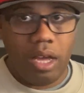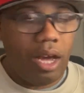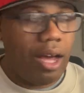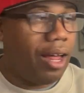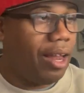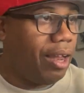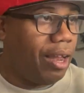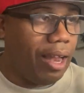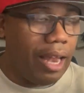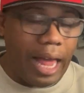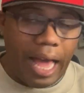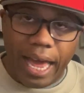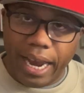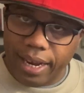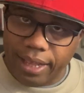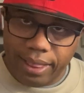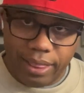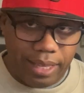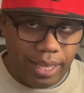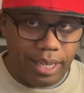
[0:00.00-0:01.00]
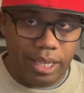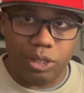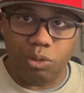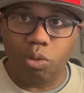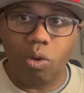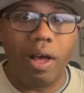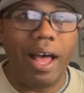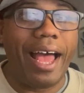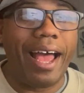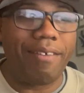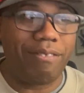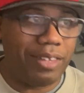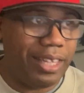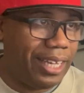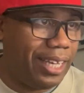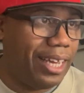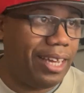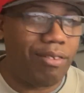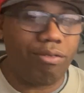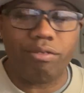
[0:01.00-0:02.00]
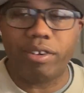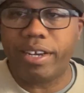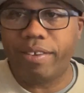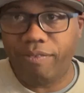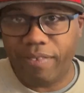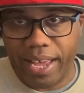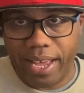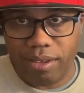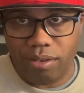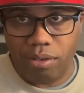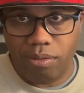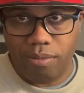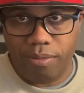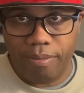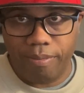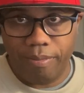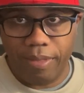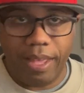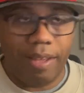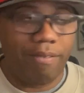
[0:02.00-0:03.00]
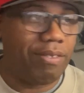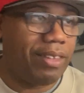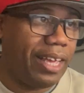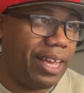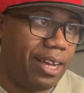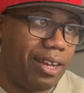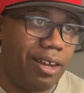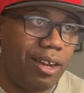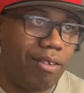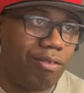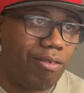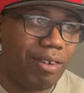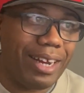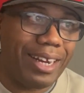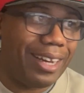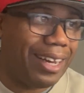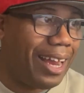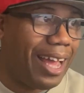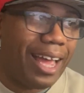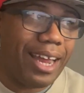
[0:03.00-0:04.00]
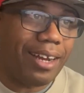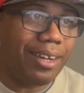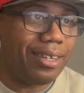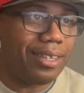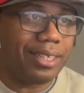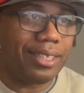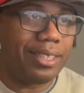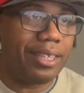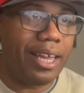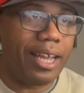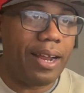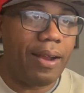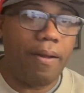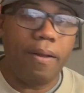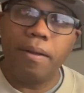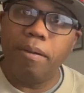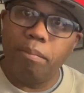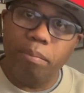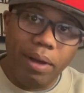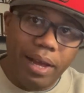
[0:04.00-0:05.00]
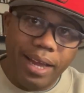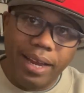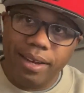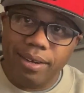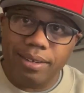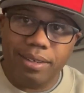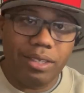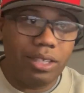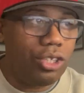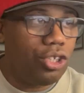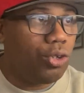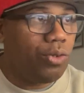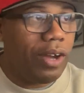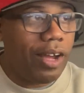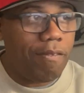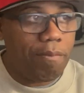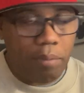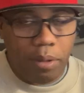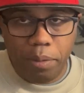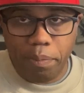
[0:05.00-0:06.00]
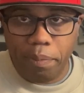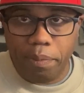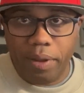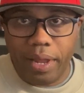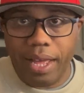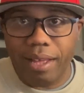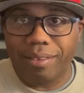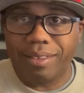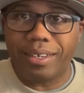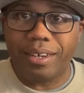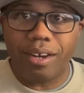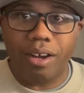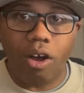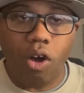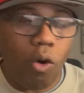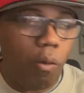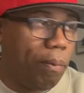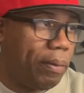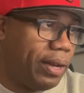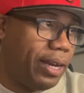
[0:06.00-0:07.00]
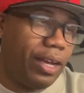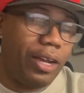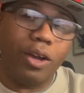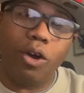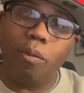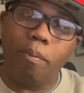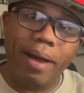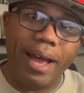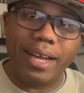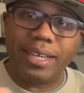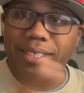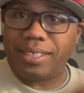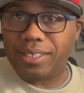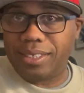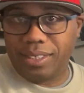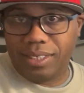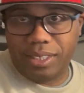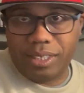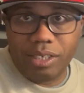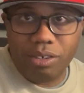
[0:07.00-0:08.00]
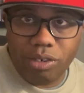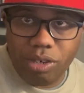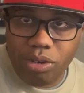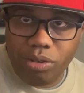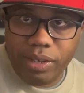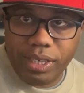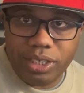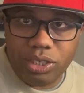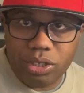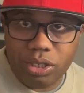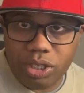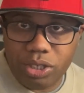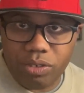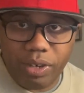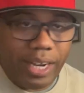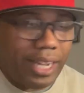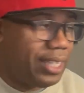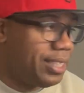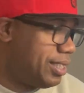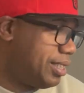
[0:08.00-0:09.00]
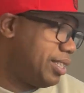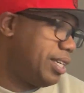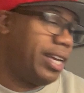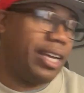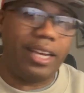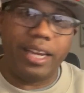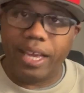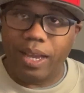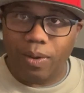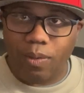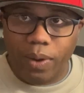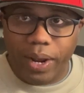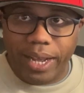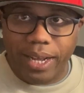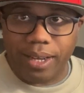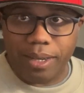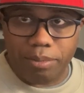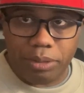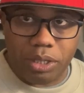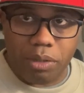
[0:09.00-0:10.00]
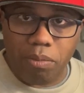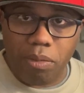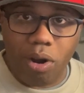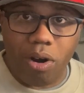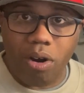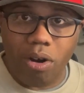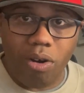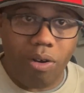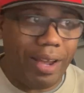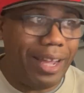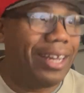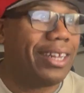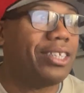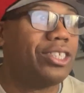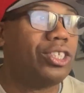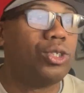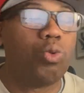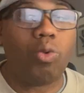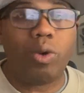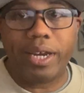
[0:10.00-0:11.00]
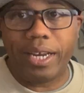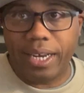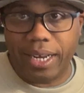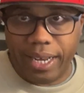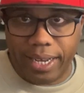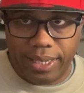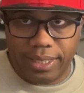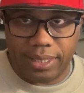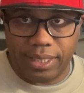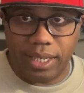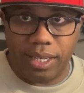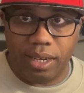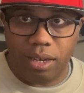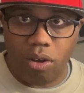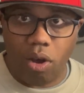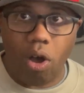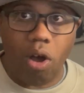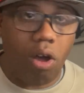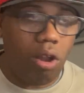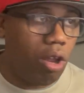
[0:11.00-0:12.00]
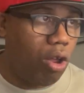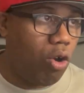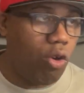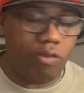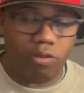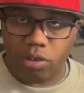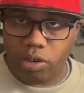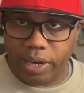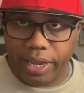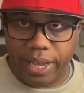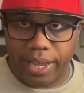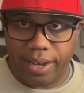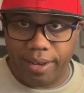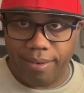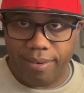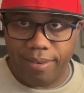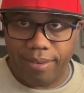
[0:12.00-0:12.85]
A lot of things will have to get revalued if they cut rate. Not a good thing. But you have people out there hoping they go back to zero interest rates and they wake up tomorrow and it's 2019 all over again.